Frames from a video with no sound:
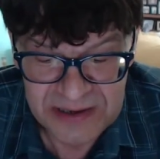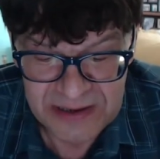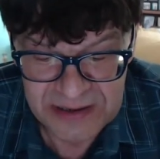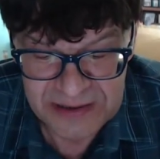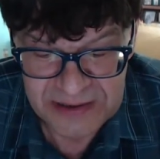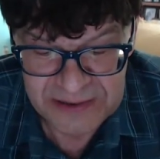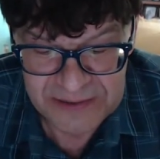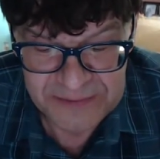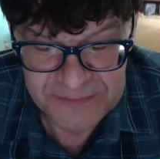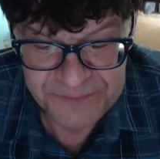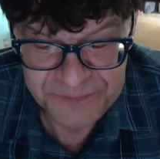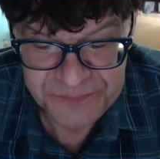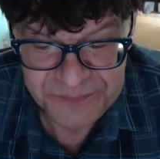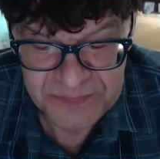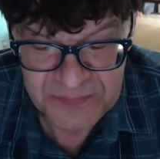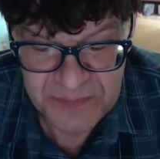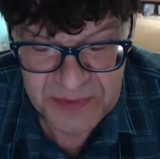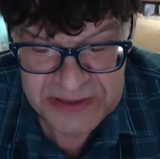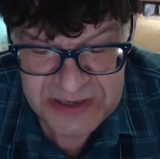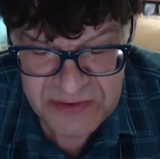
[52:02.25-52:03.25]
Um,
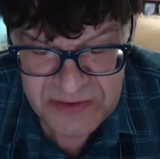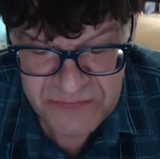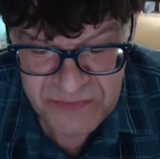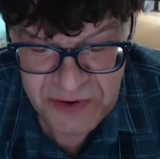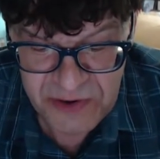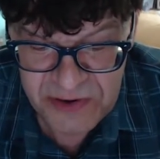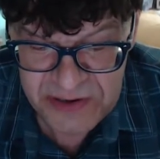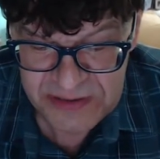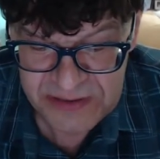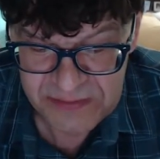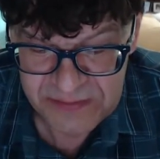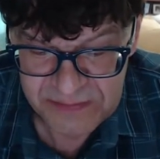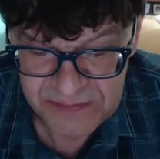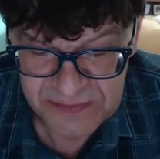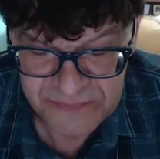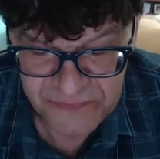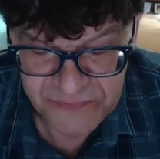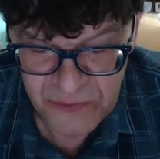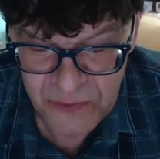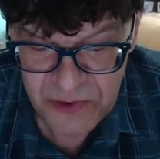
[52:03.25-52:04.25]
but you've heard it
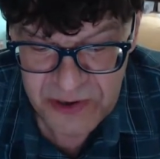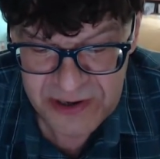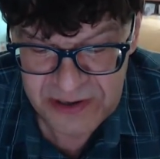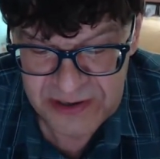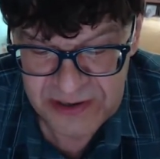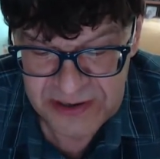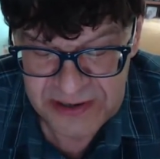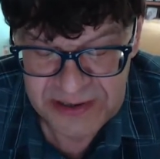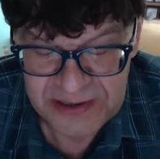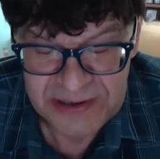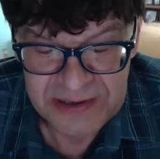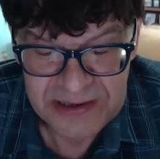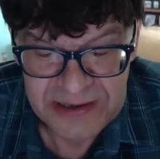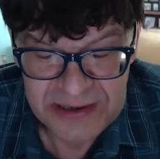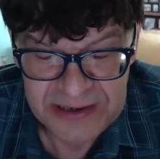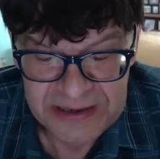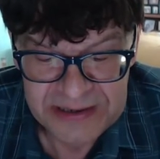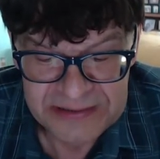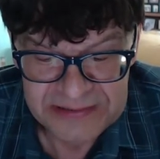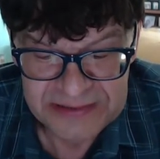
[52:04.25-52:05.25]
before,
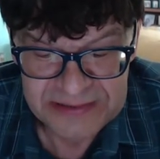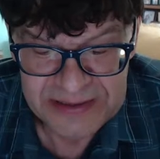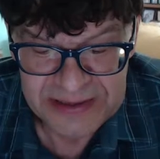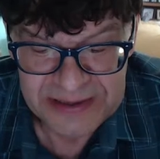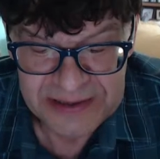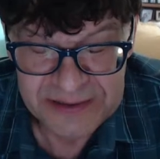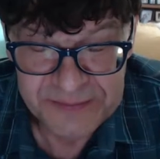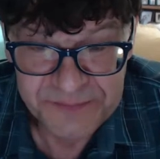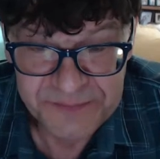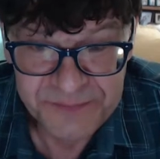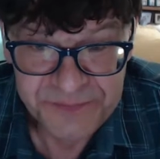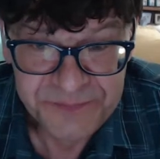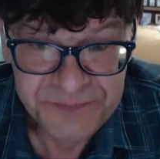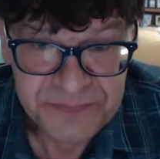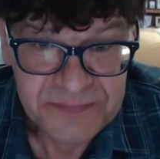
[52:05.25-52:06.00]
and um,